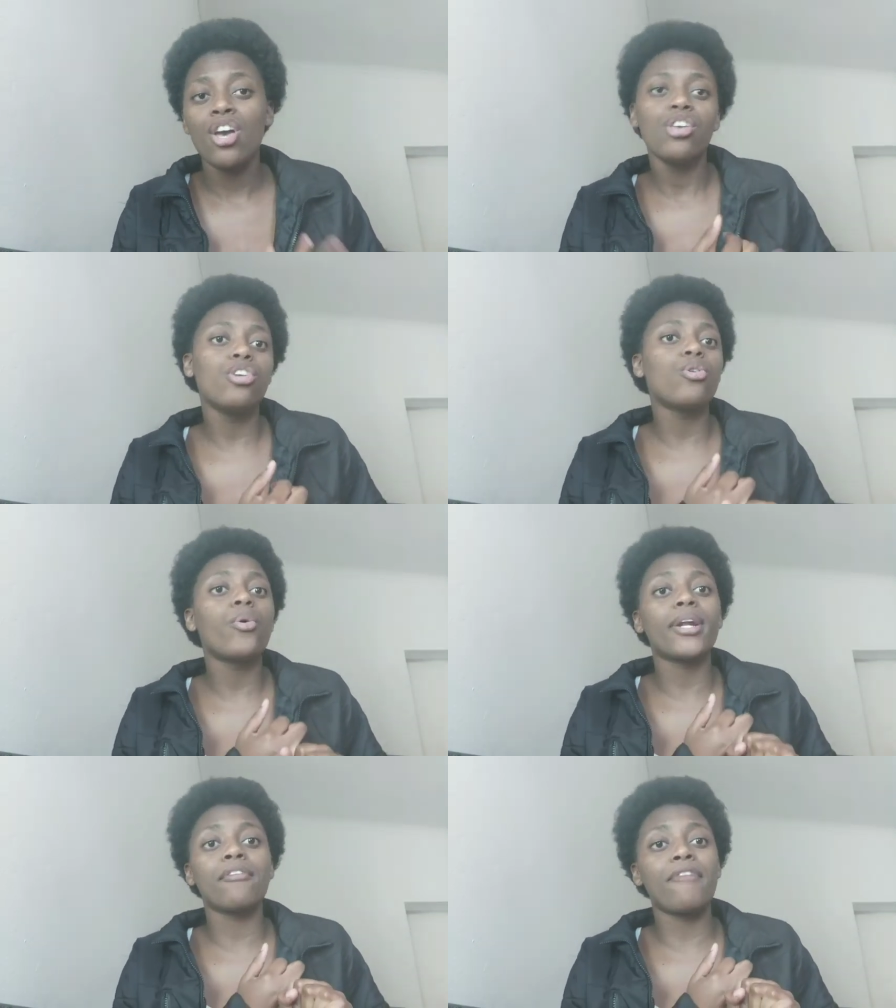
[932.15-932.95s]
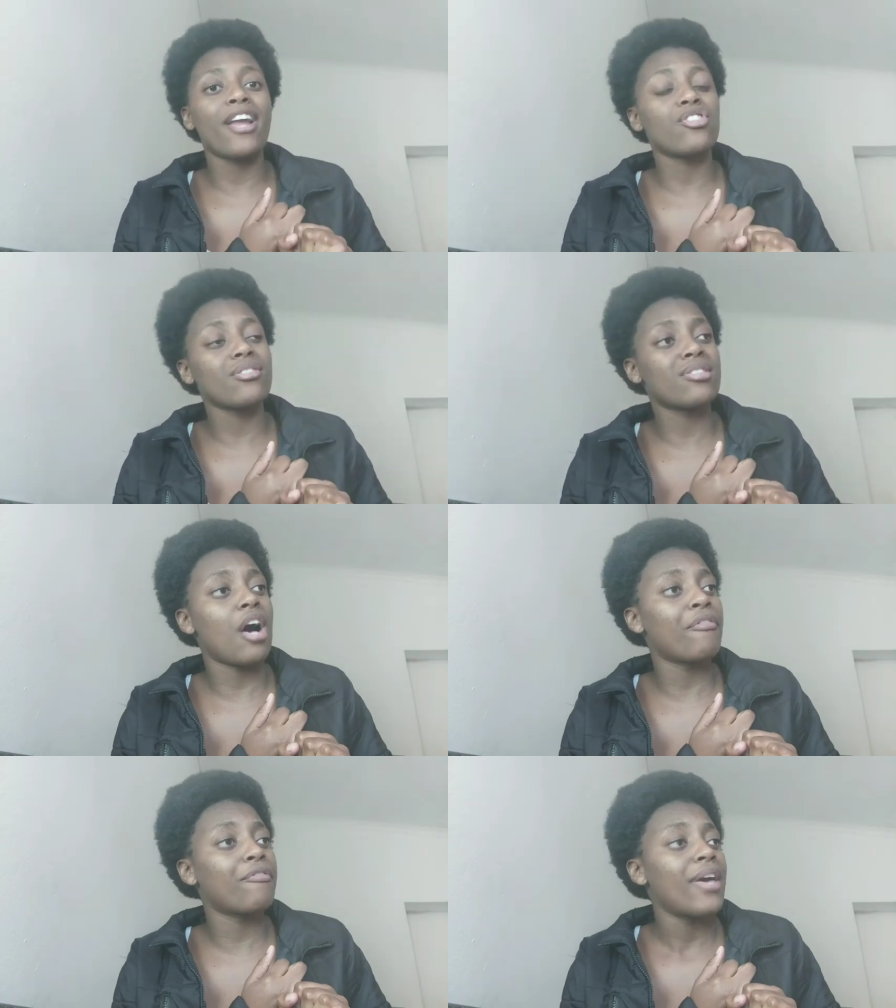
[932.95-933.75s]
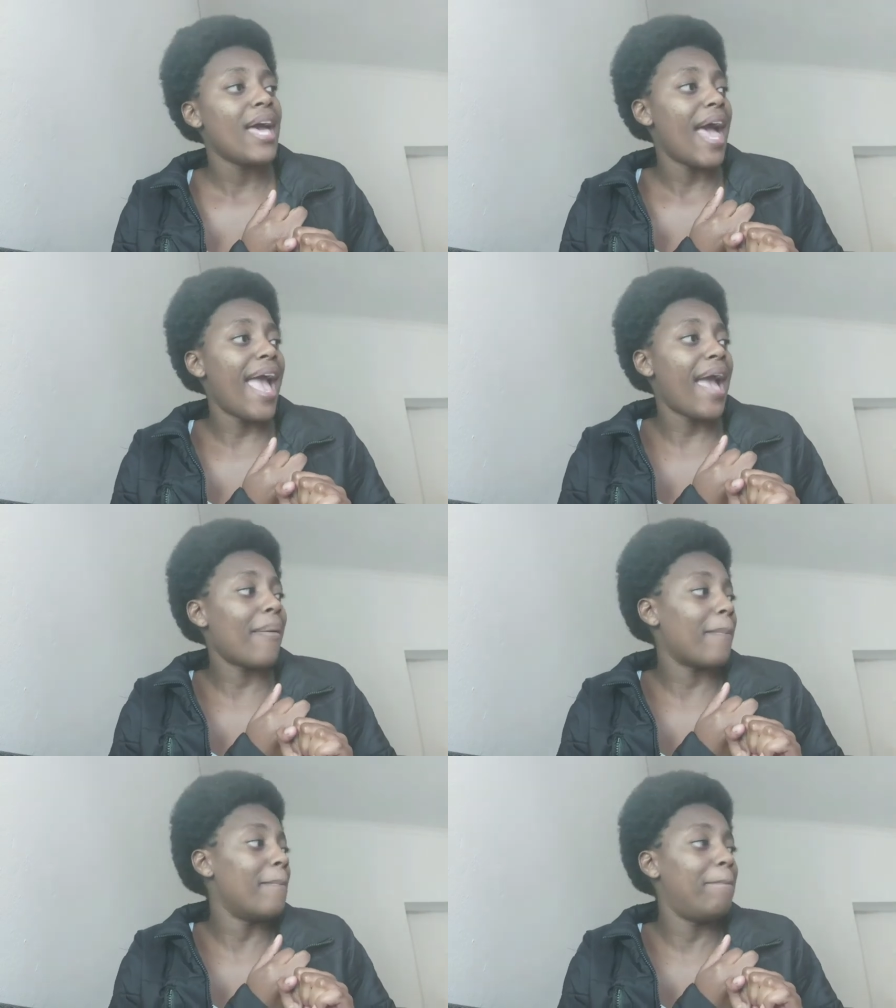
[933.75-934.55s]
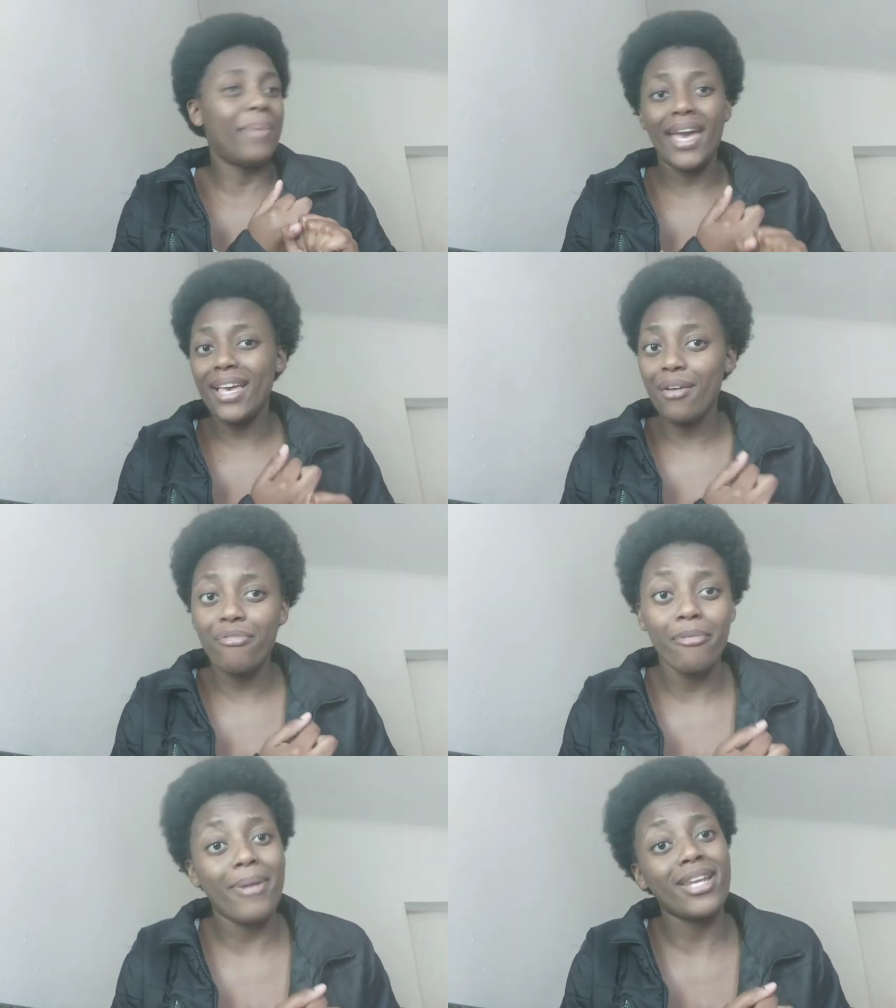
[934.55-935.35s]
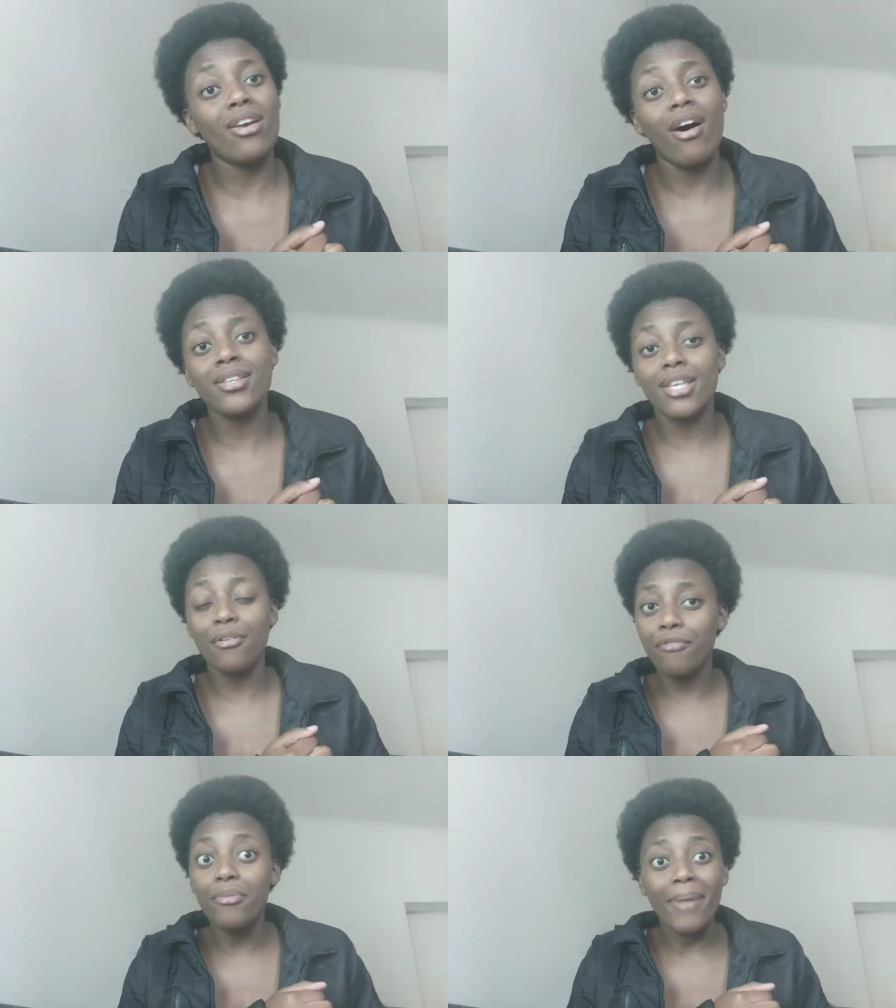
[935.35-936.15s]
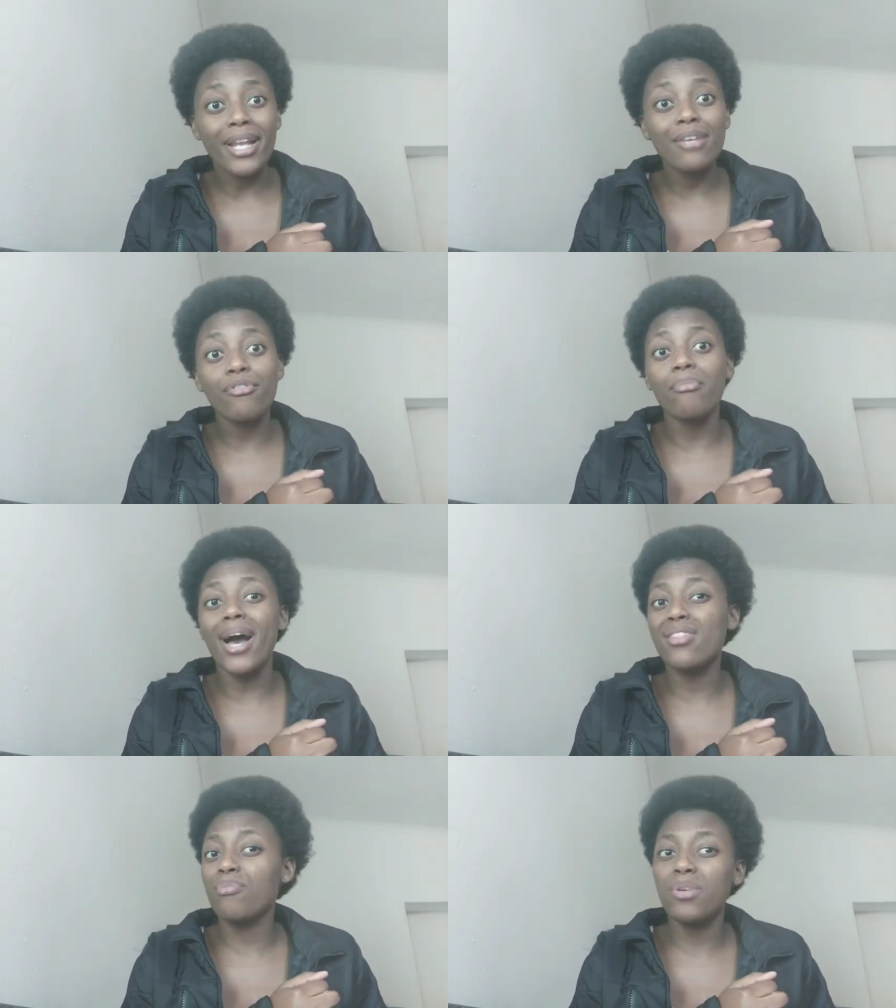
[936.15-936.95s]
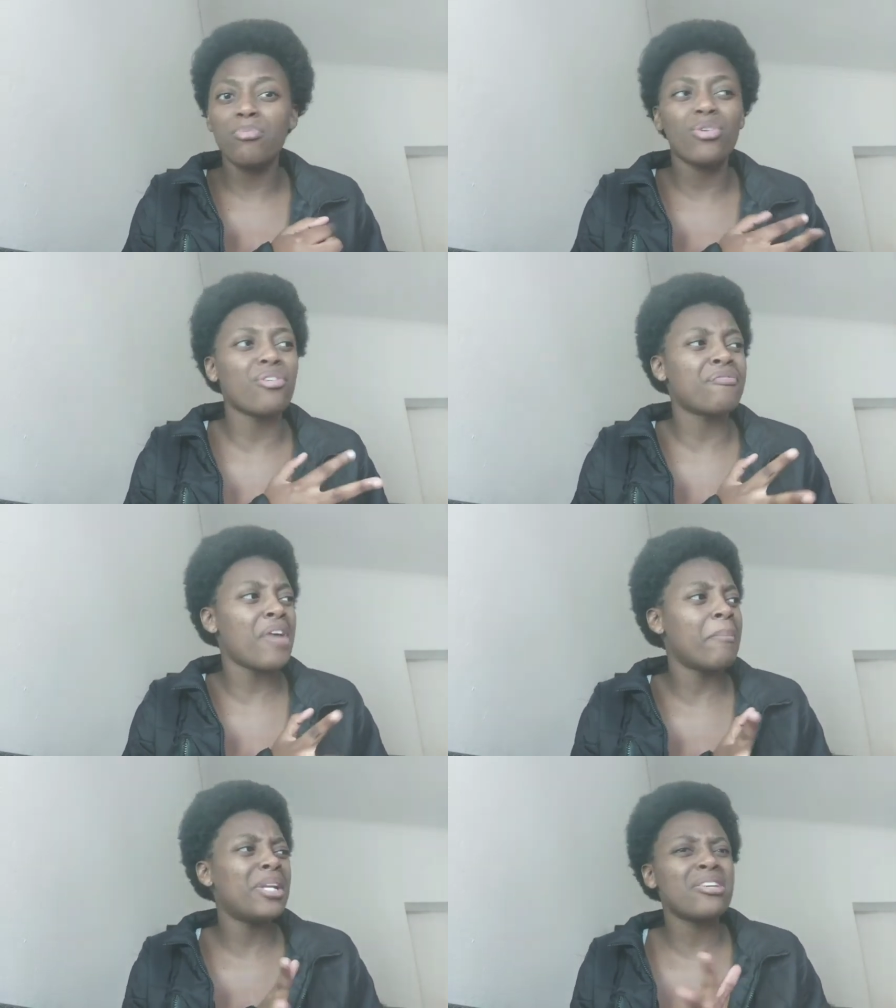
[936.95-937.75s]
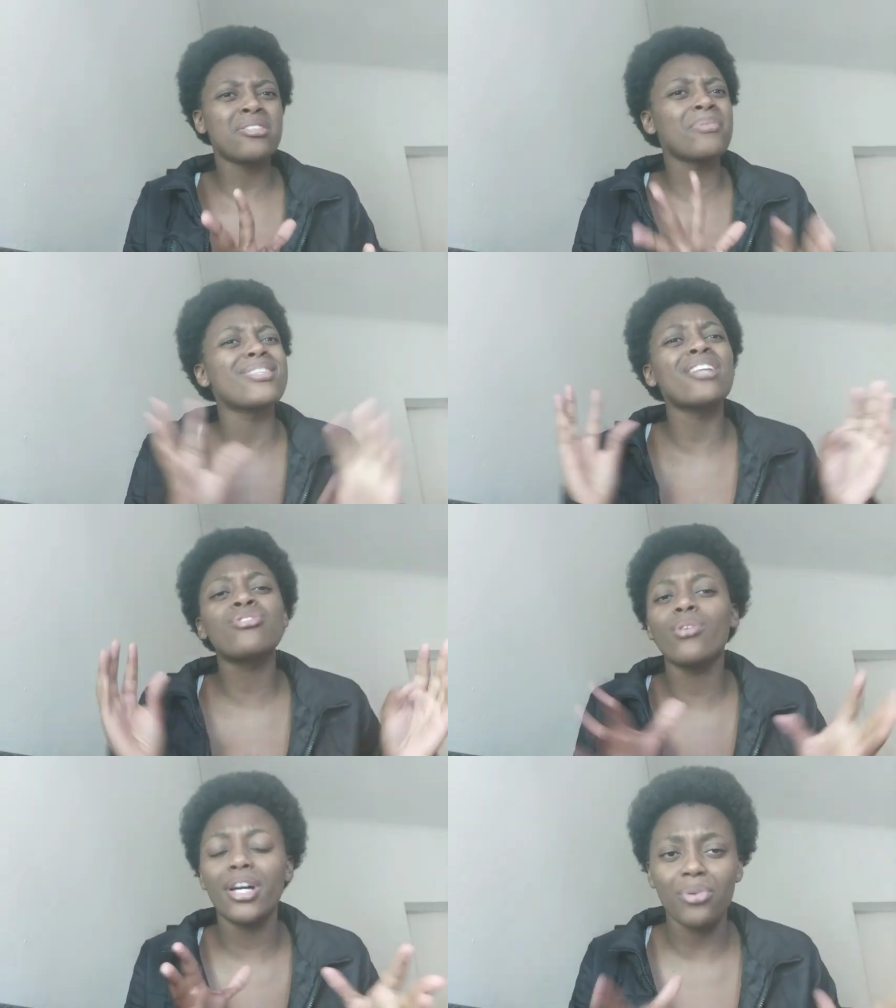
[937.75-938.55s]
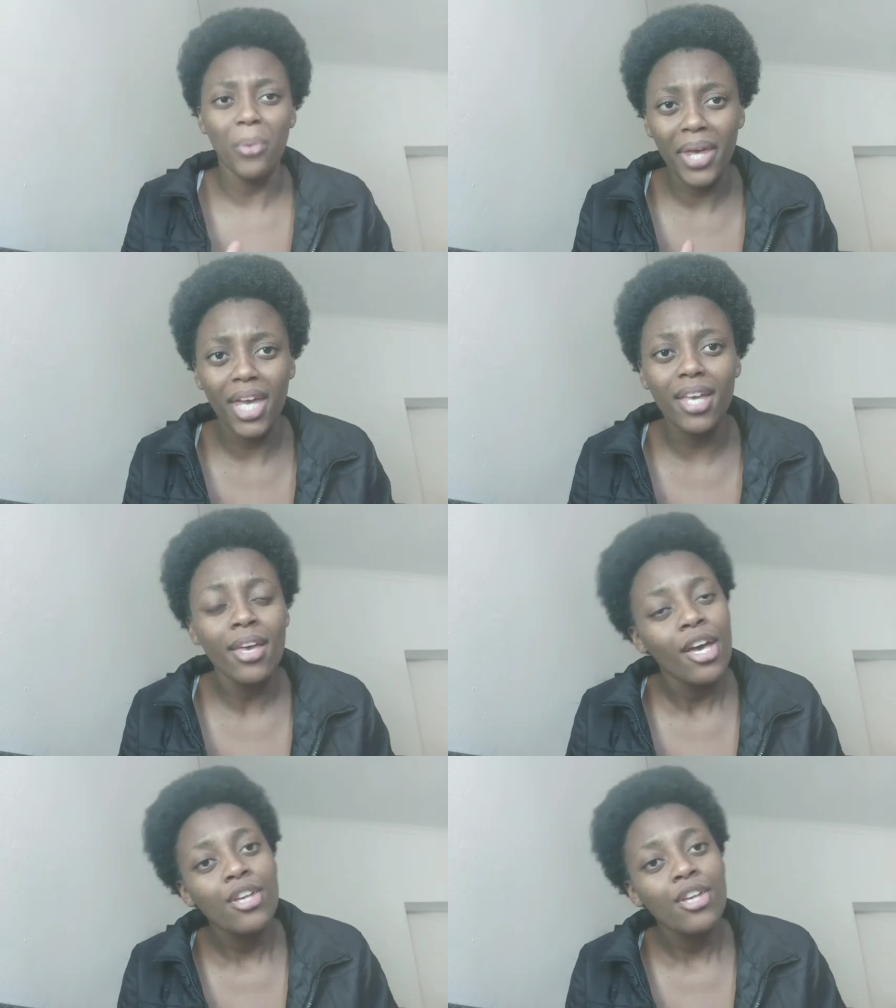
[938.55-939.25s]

You don't want to find yourself begging for money, asking for money from other people, your family, your siblings. That's so annoying.